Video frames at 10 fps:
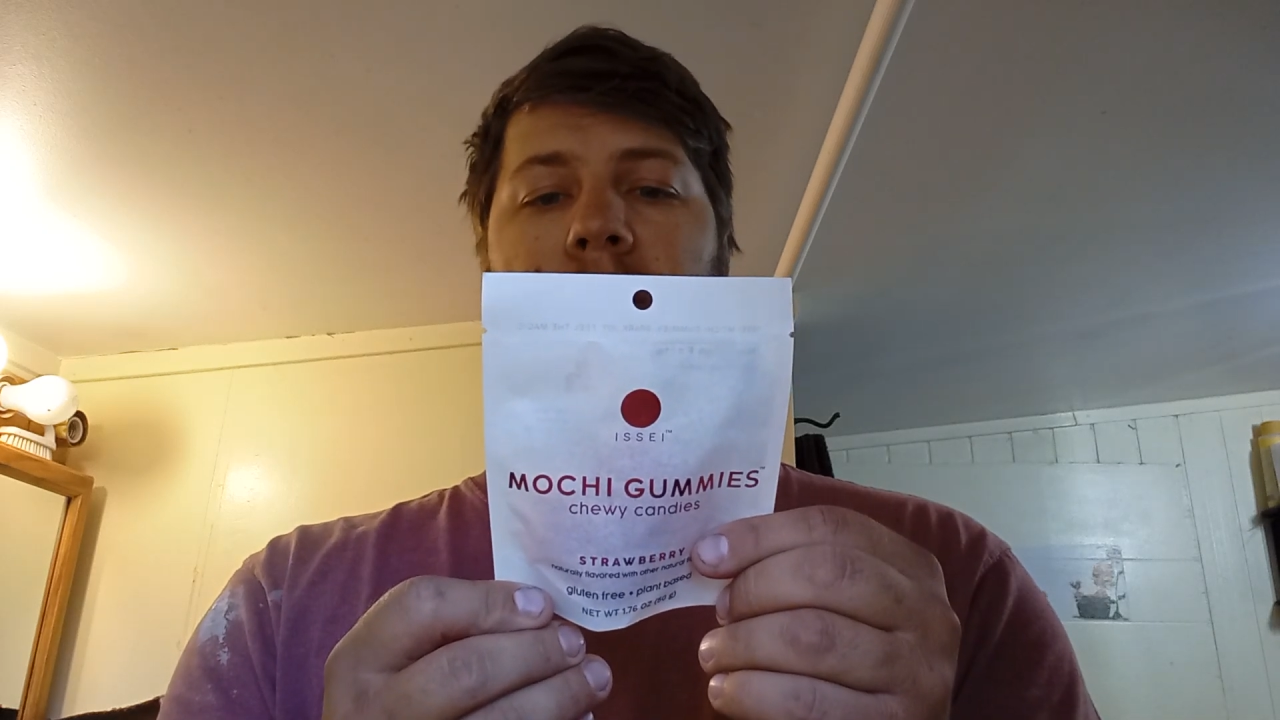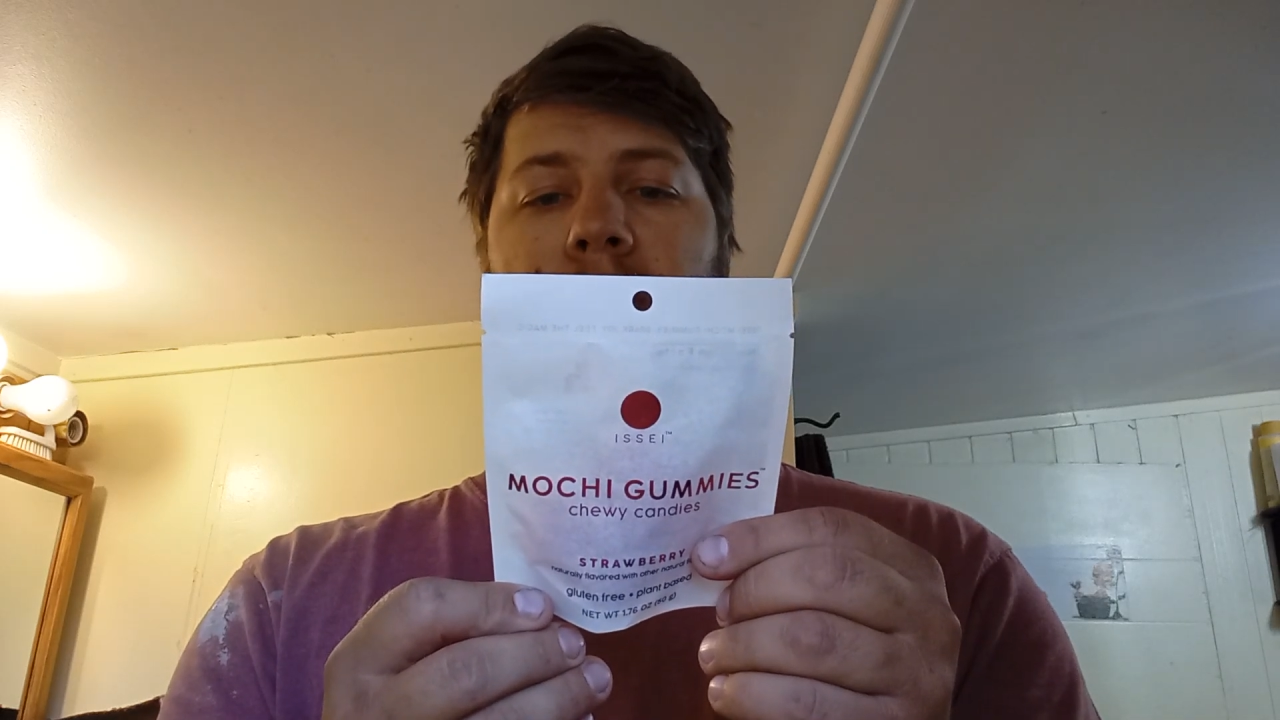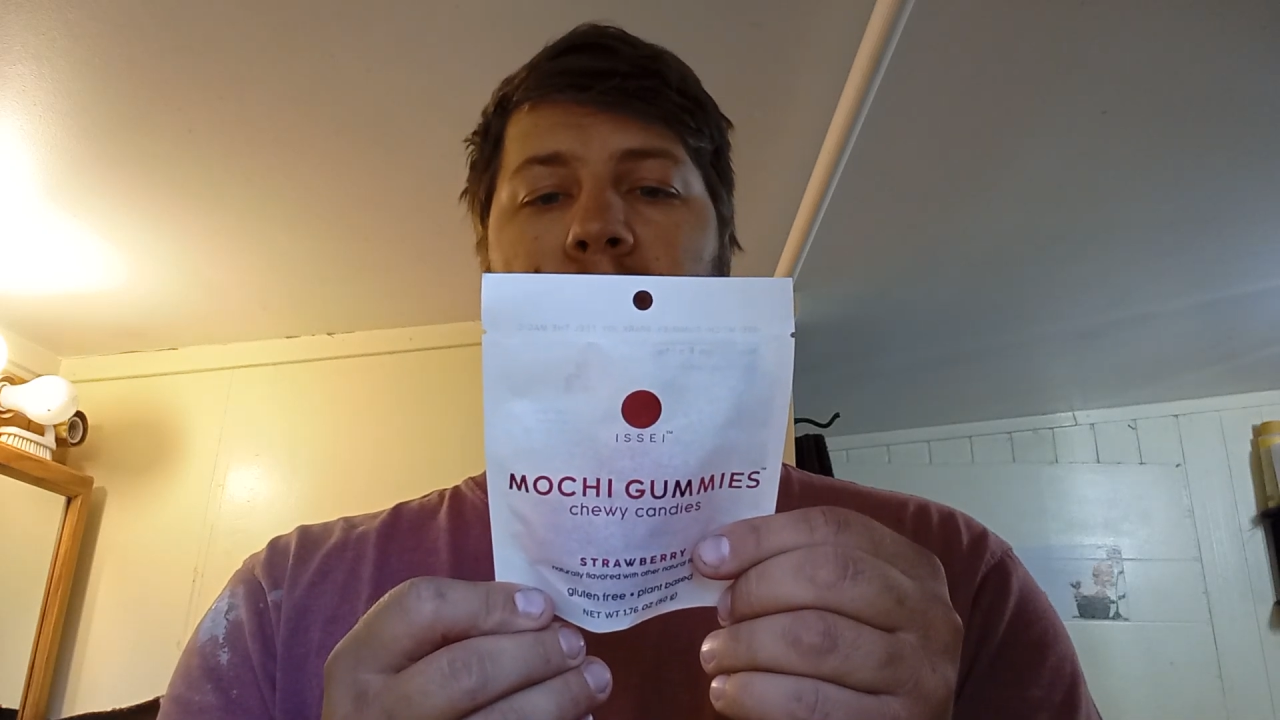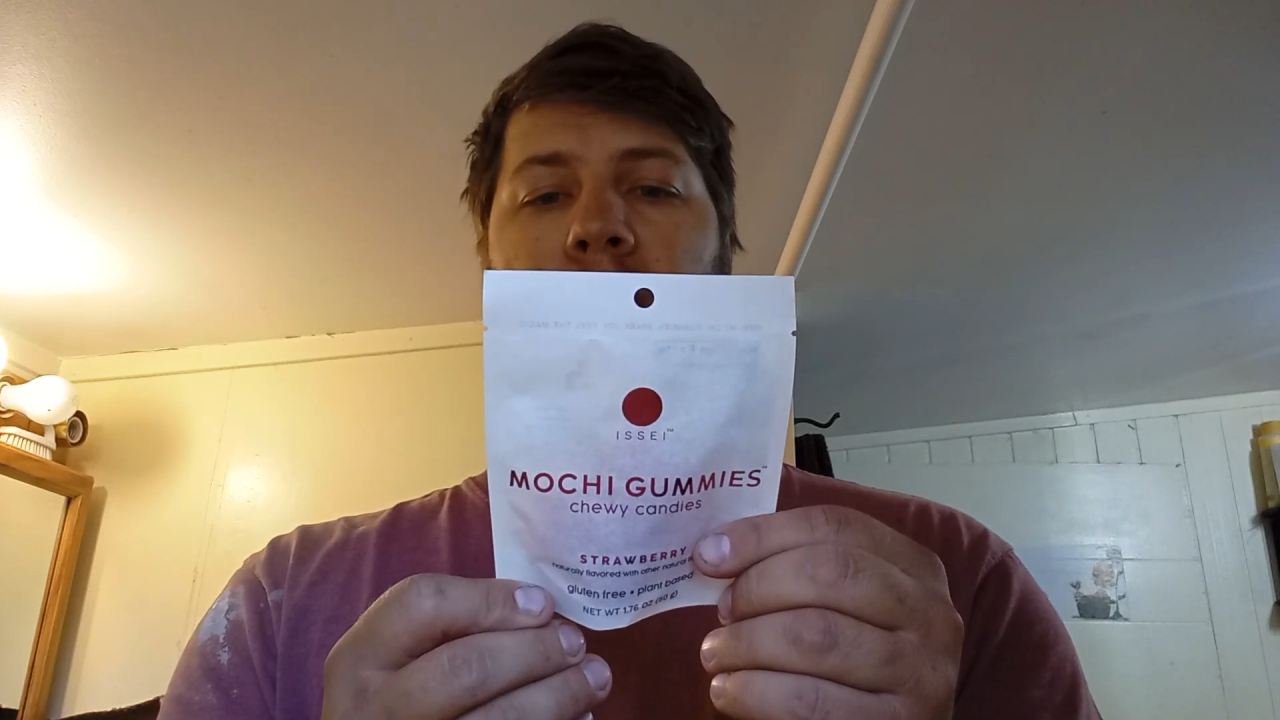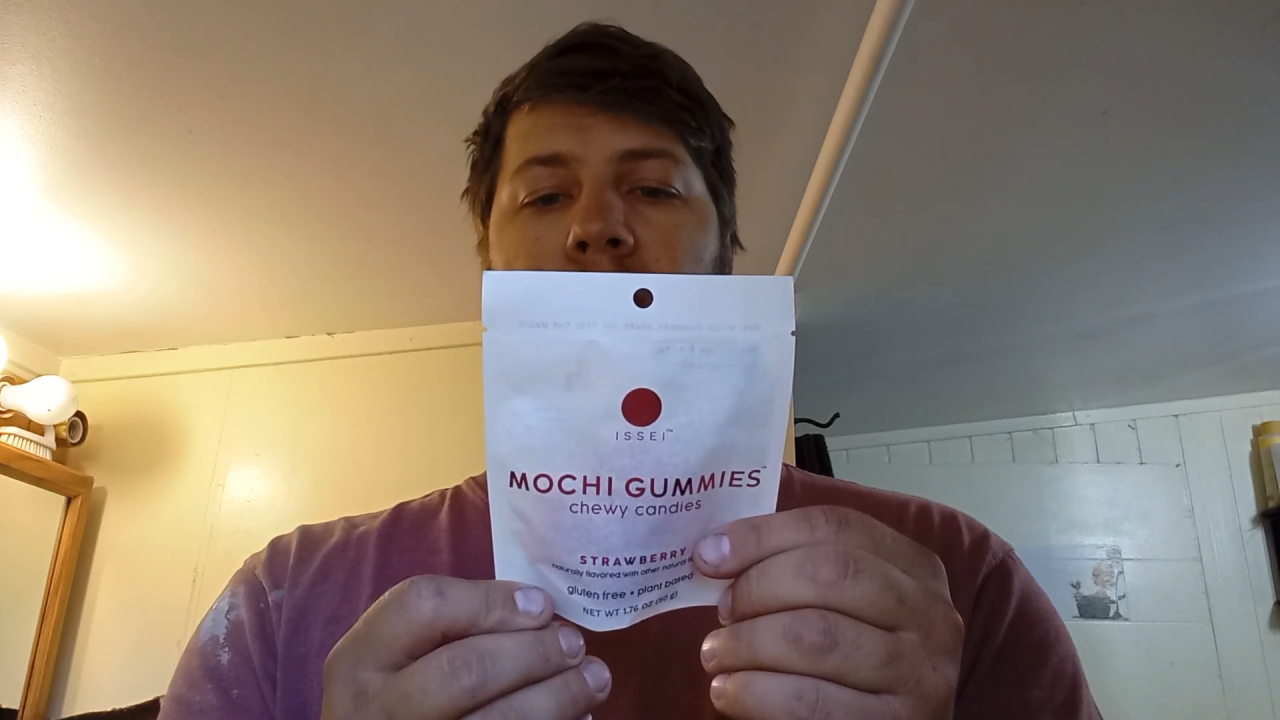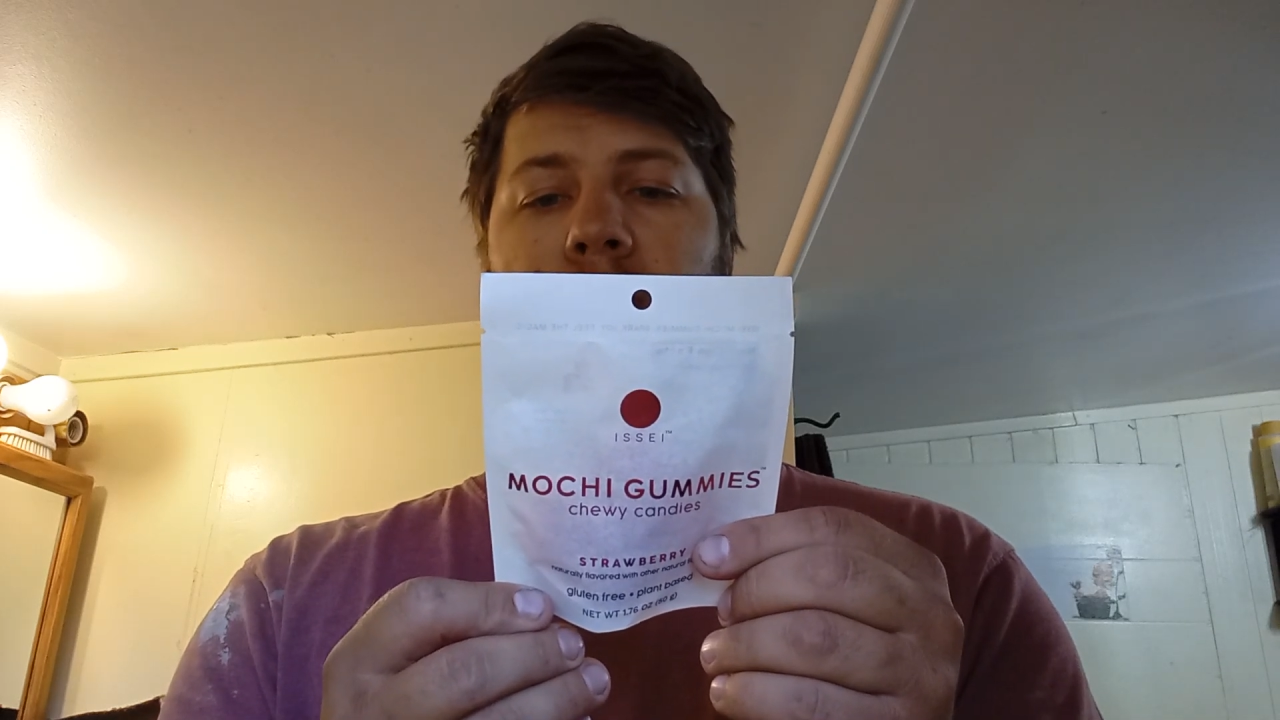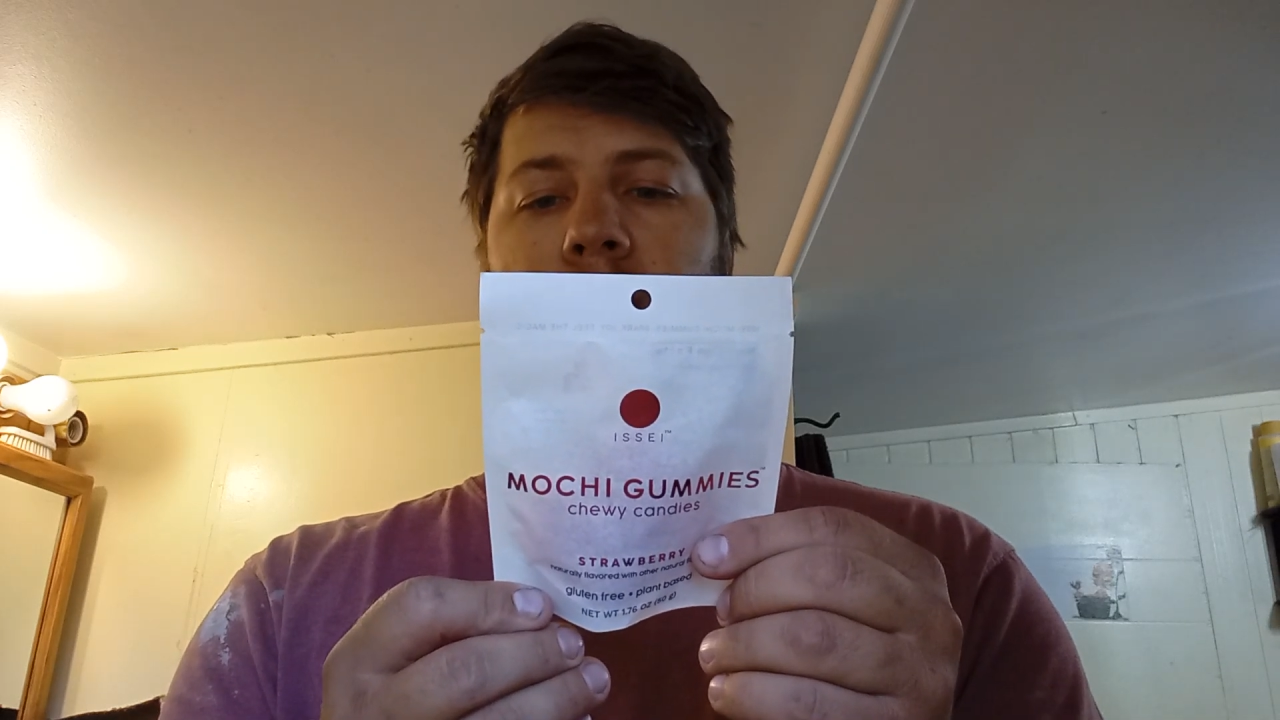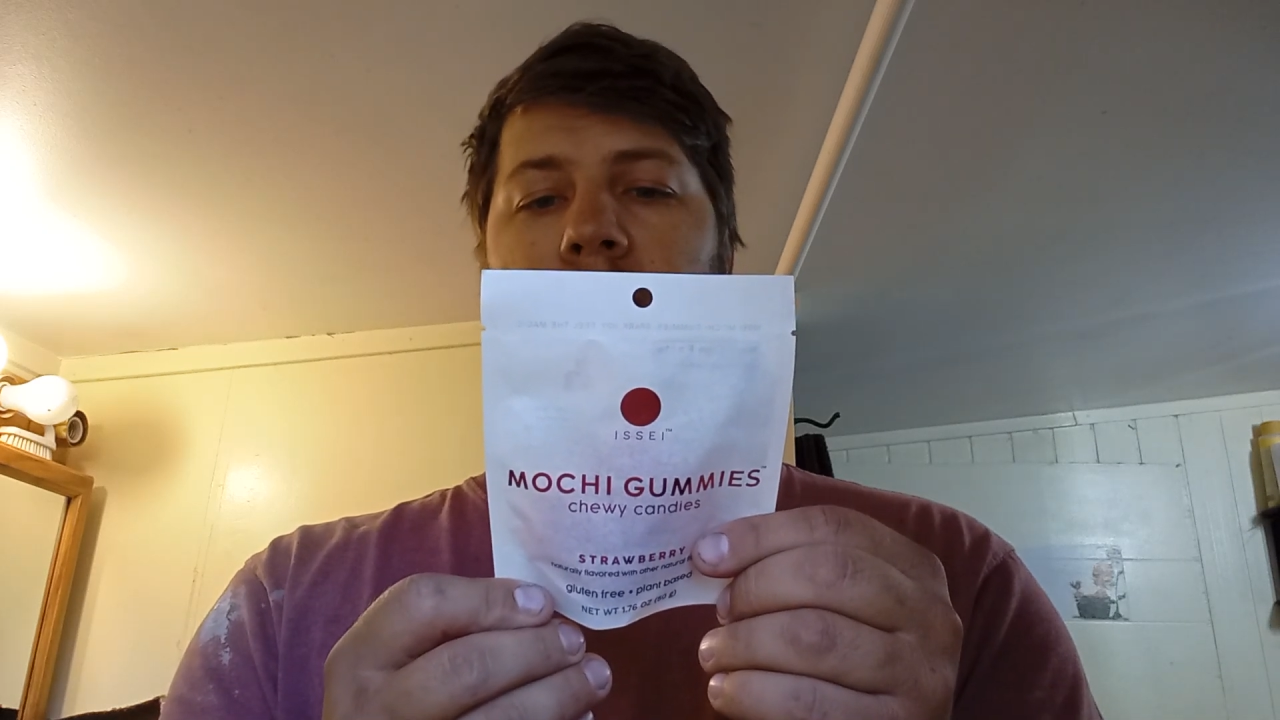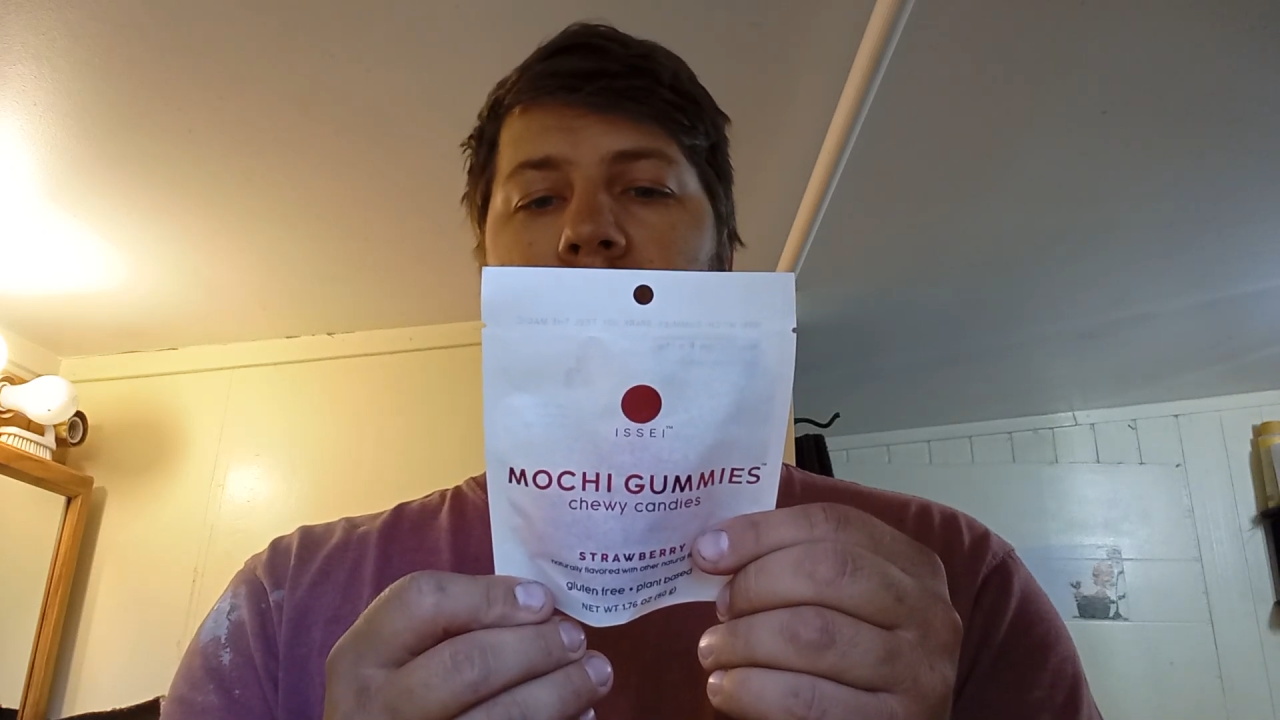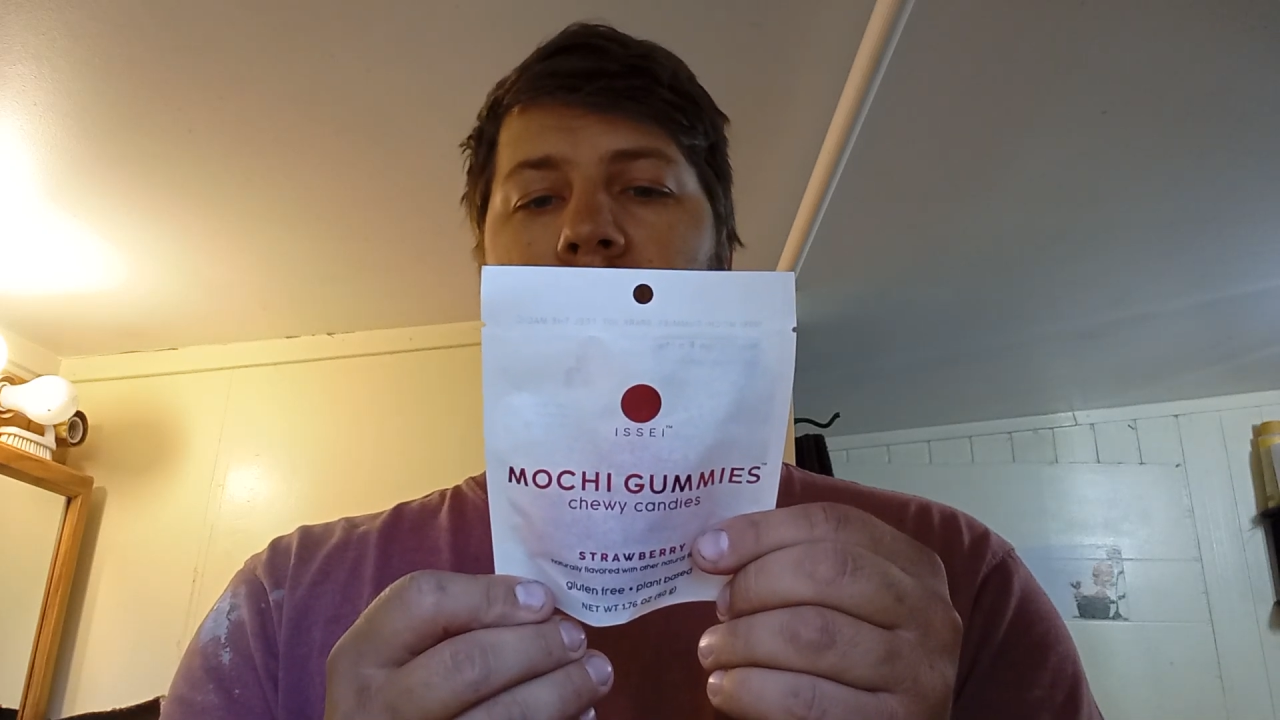spark
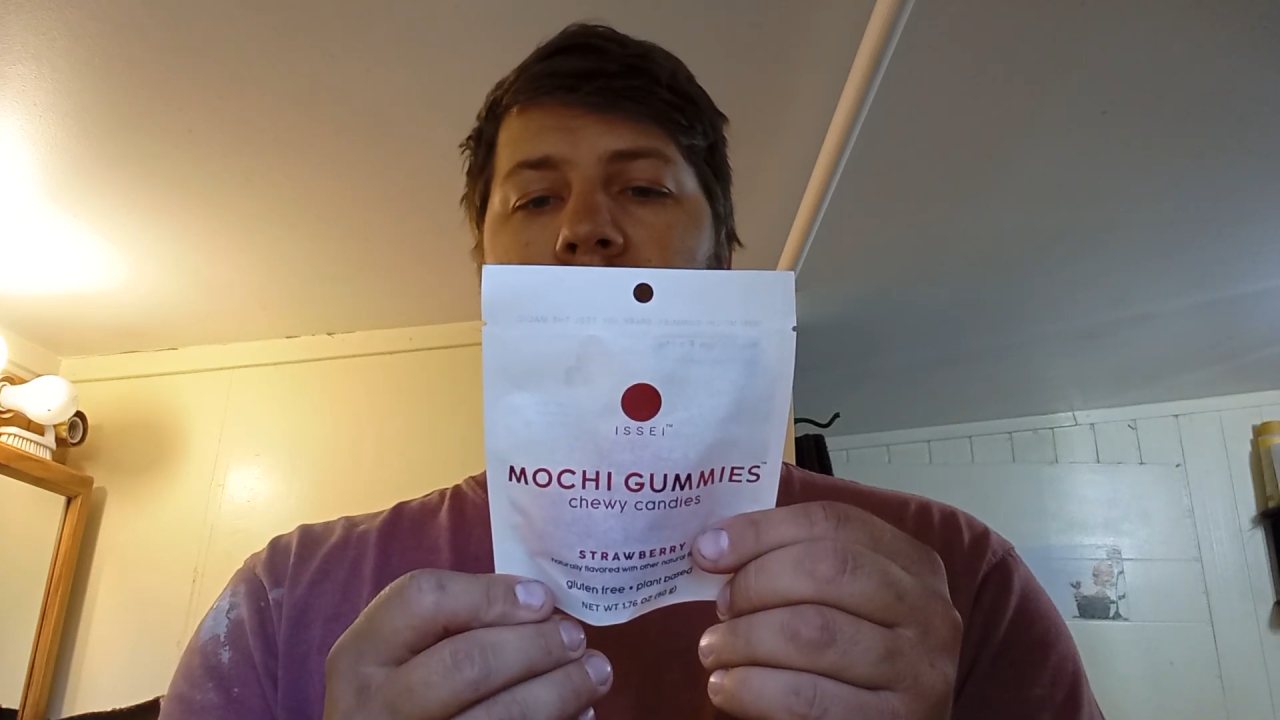joy,